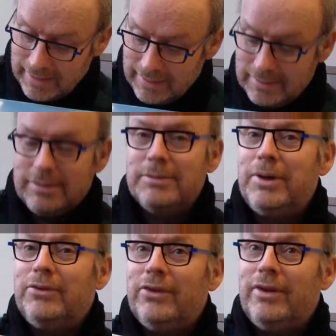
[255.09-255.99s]
Someone
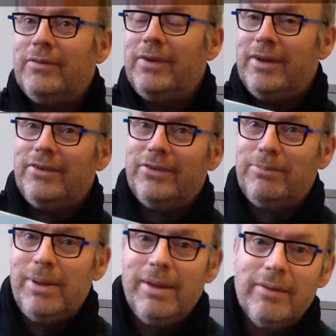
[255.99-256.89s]
Else's Love has
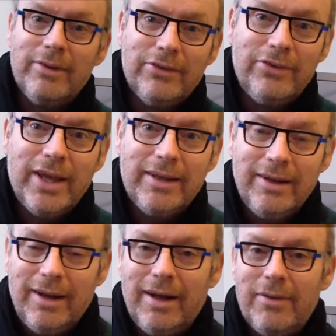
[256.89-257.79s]
been given a second
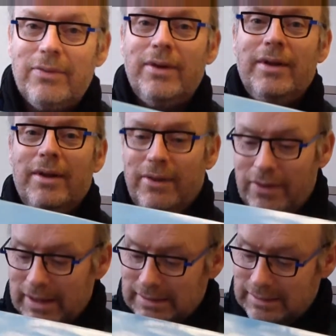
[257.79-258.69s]
life
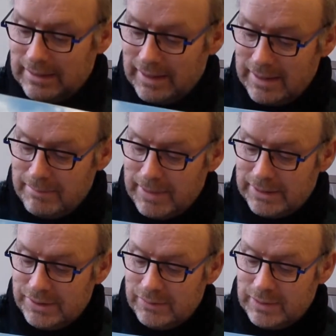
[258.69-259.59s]
thanks to the
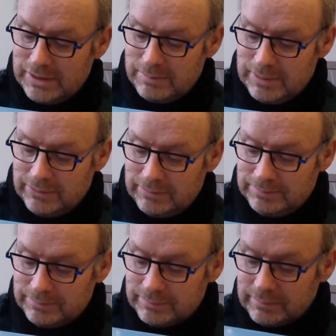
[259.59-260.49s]
Magic Whispers.
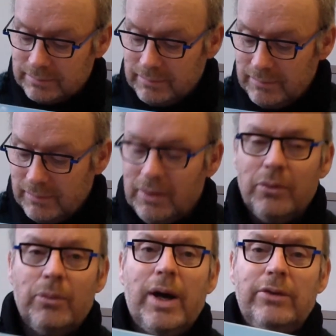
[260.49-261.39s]

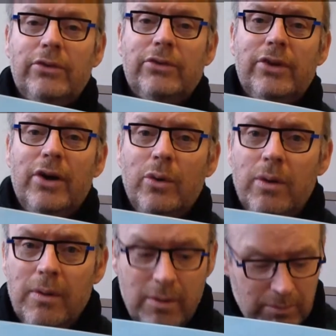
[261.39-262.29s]
White as Snow,
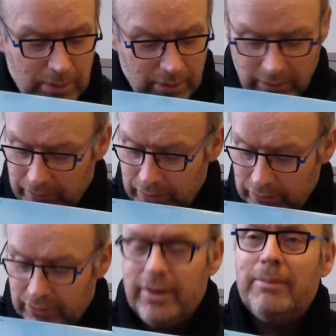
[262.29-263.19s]
Paul
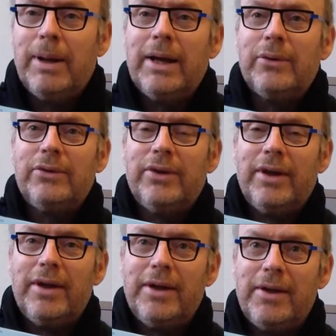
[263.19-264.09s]
wrote about
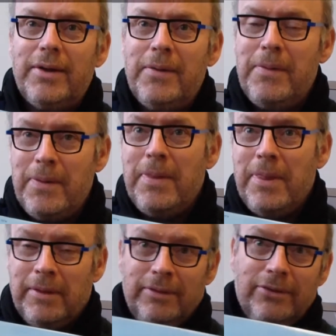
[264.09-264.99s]

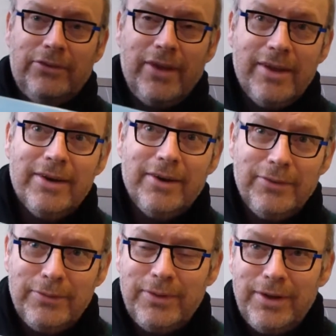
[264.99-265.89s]
the singer on
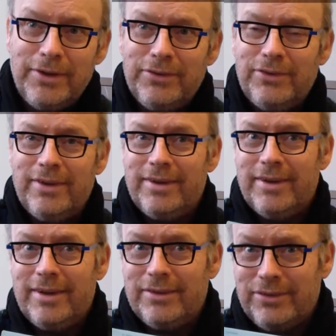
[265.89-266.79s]
the first
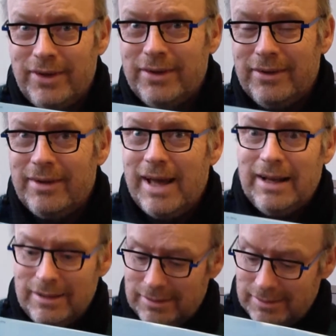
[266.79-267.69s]
single,
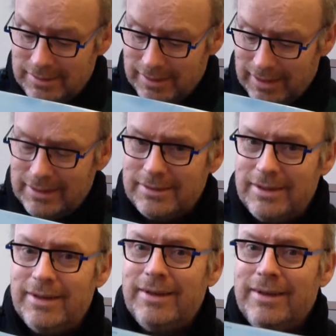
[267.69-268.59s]
Alison. So
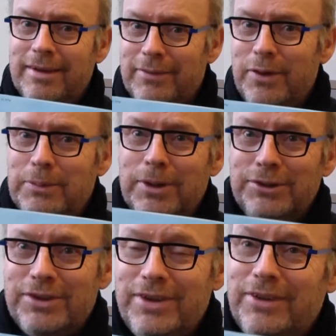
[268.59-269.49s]
Alison, if you're
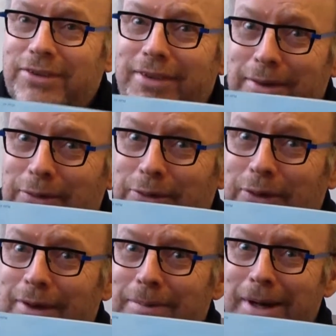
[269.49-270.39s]
watching this, that was
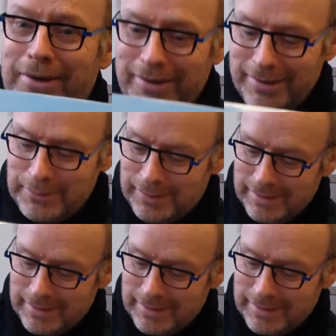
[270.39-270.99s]
all about you.